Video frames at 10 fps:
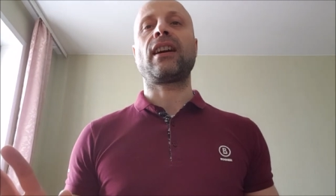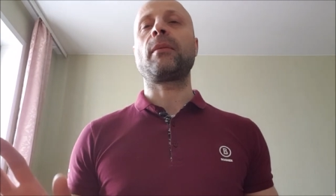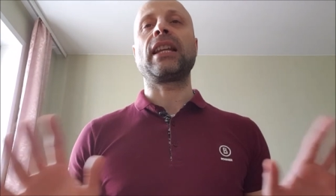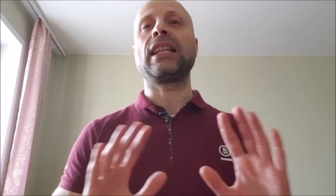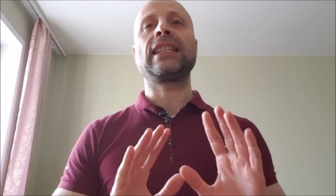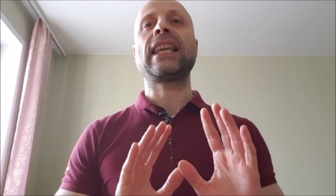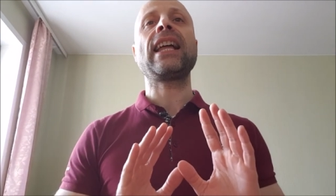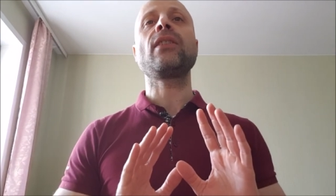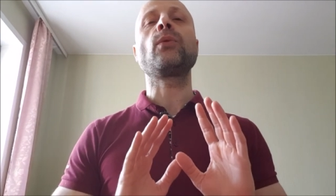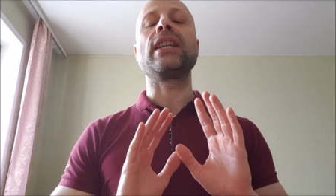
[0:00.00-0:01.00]
I mean, an
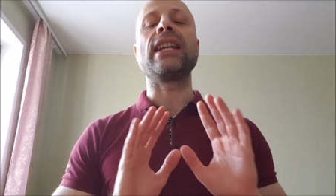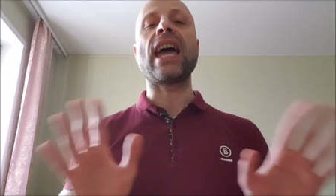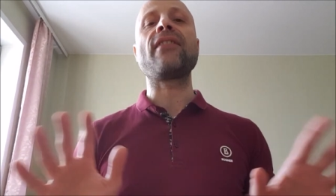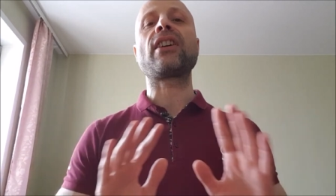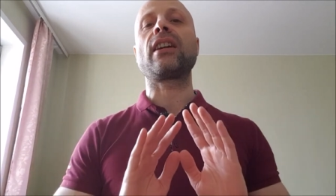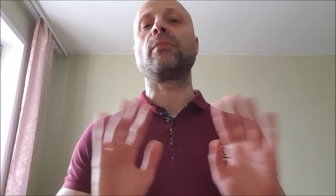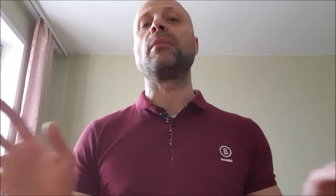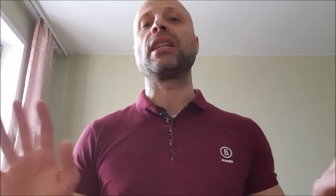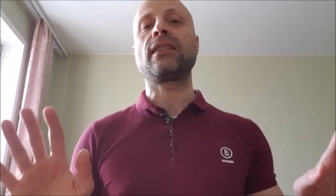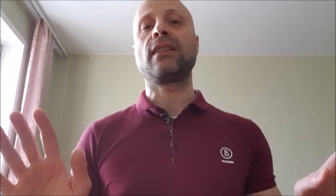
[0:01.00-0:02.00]
Italian would never
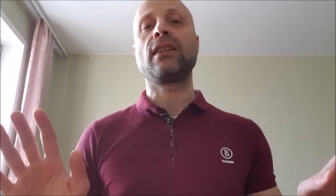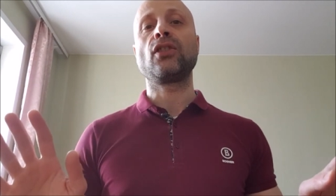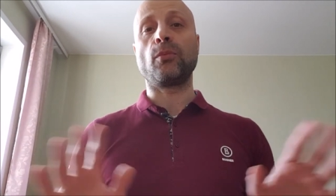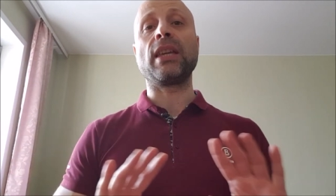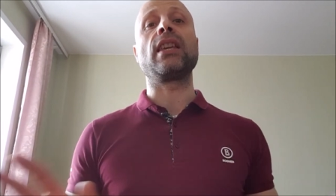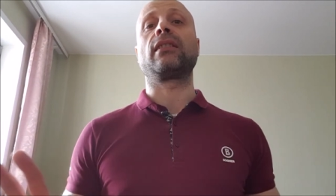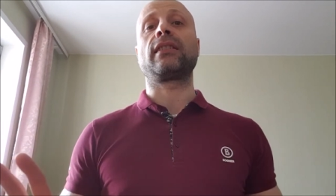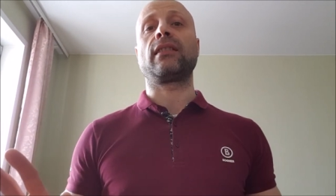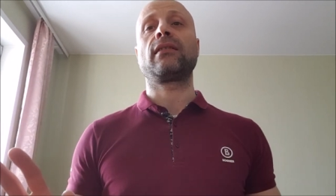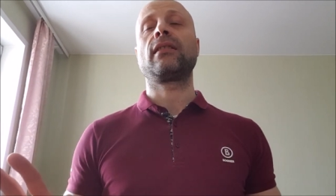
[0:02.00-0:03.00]
admit to be
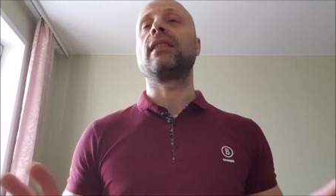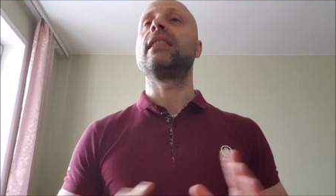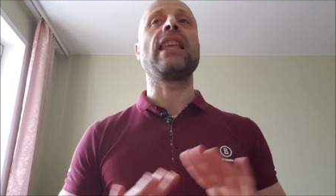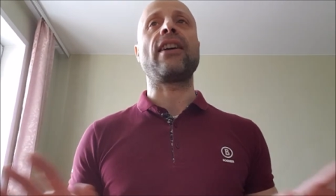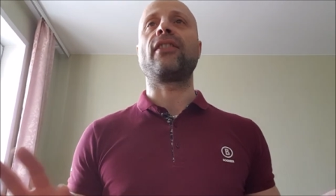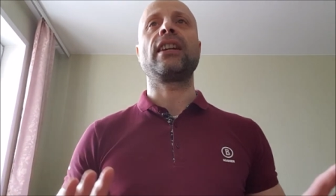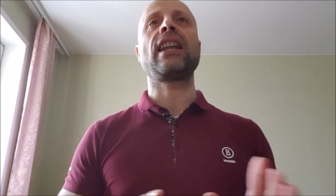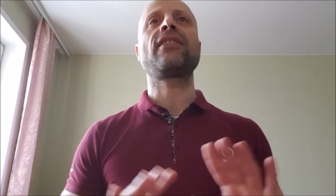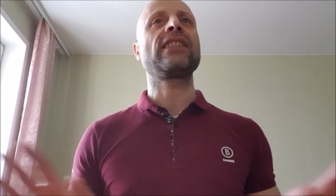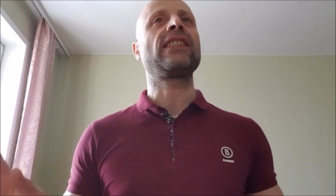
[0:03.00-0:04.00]
guilty, never,
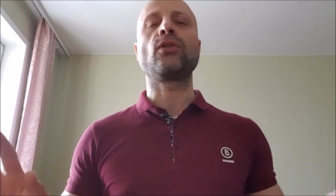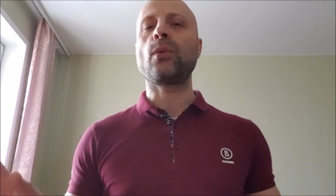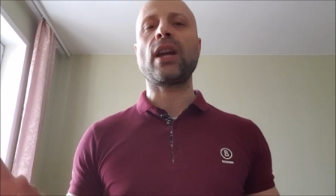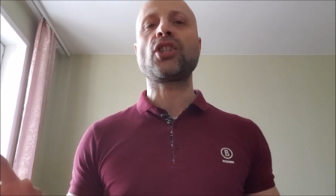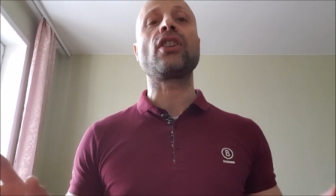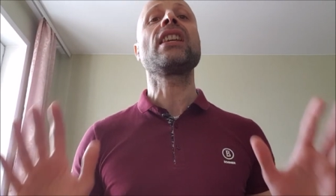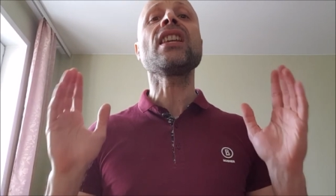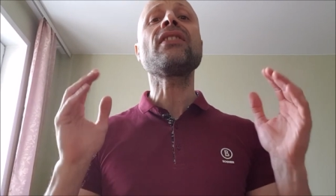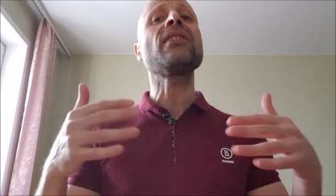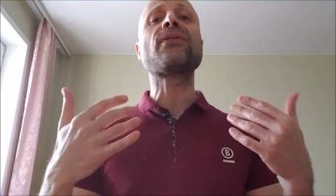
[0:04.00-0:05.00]
in every situation,
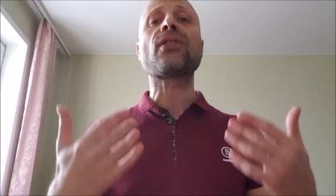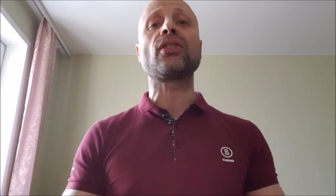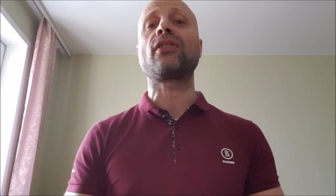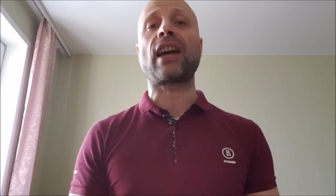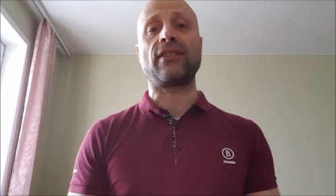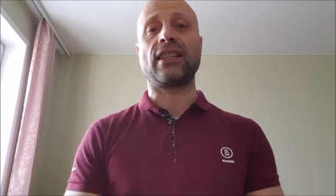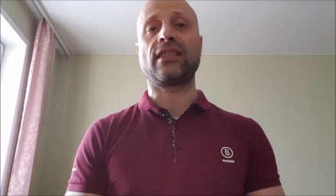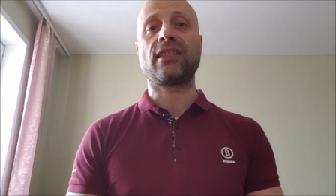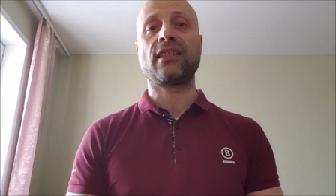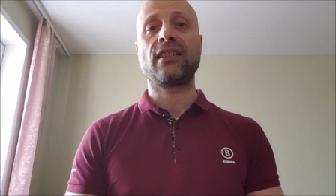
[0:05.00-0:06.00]
even in front of
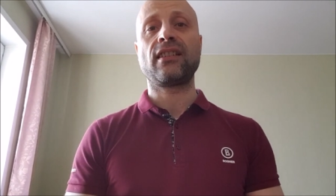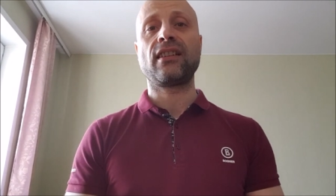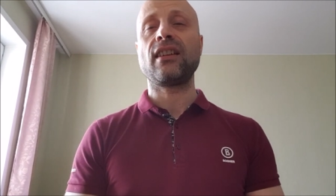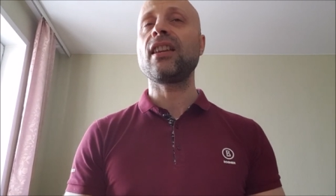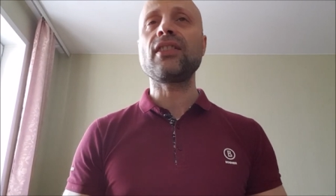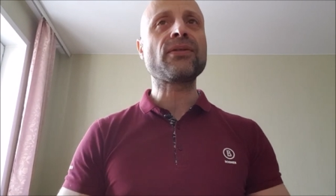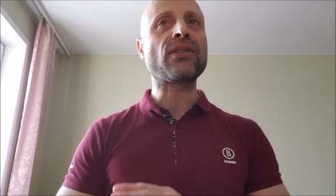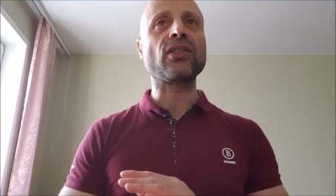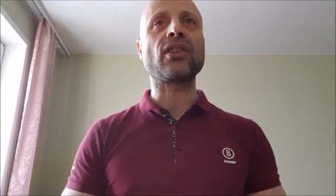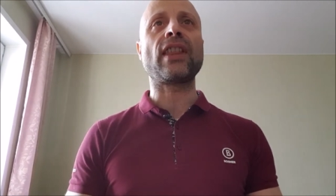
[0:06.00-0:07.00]
evidence,
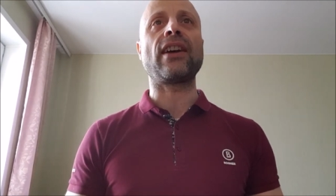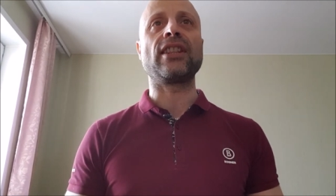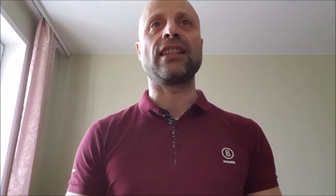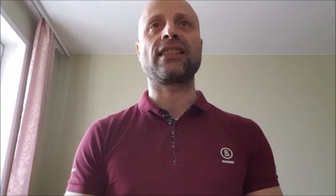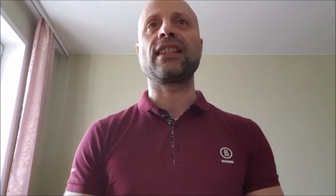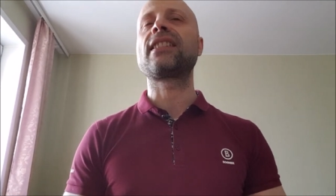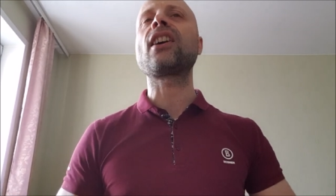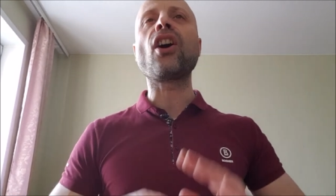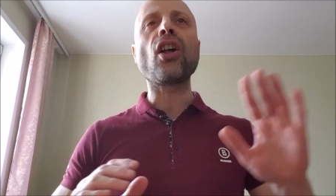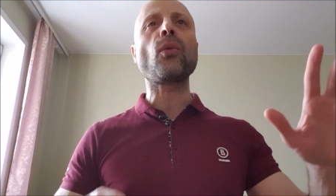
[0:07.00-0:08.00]
it's
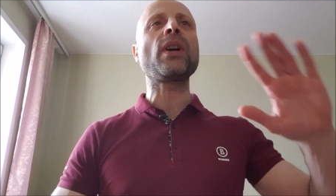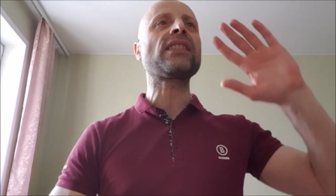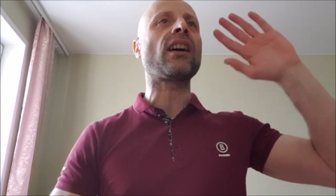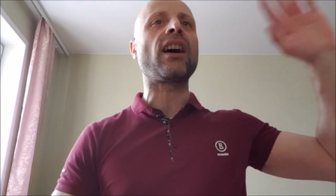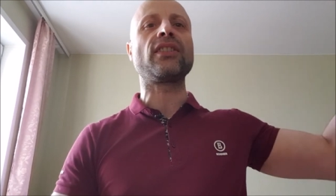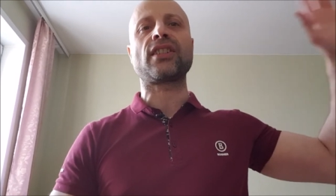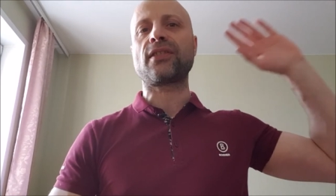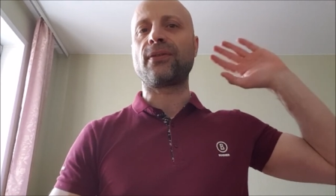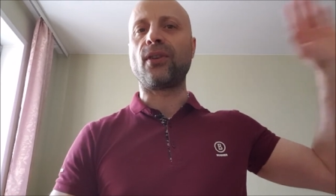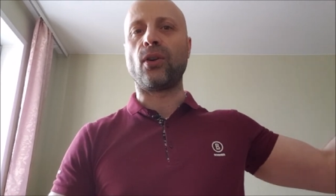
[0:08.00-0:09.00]
always others'
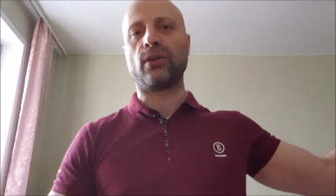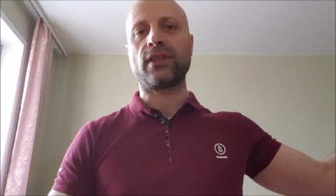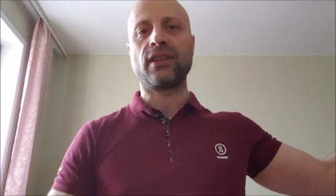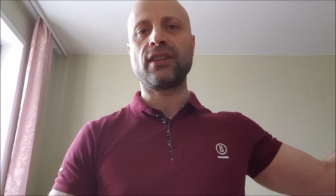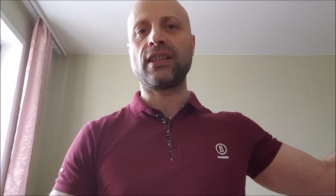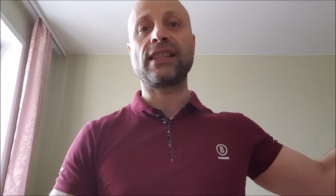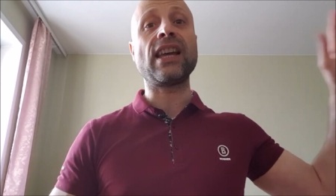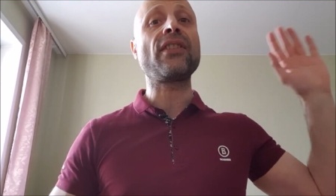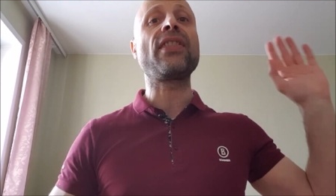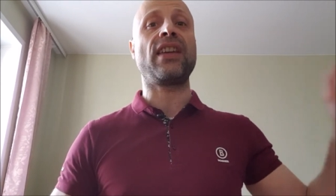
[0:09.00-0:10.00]
fault, it's
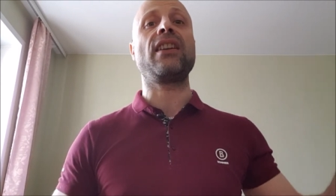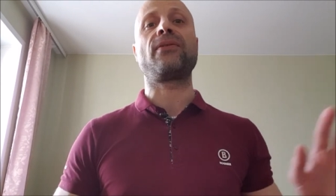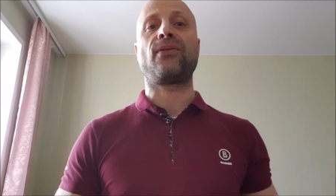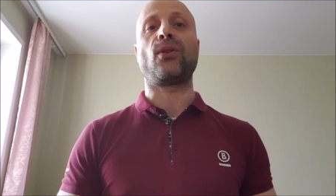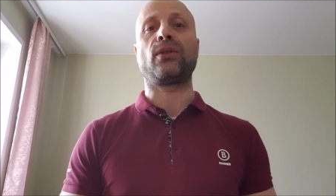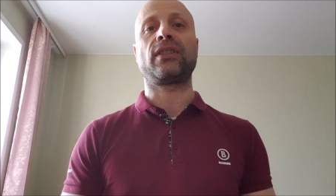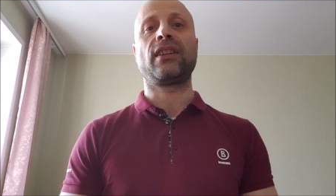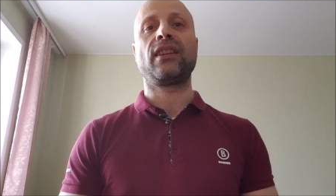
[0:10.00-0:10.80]
never their fault.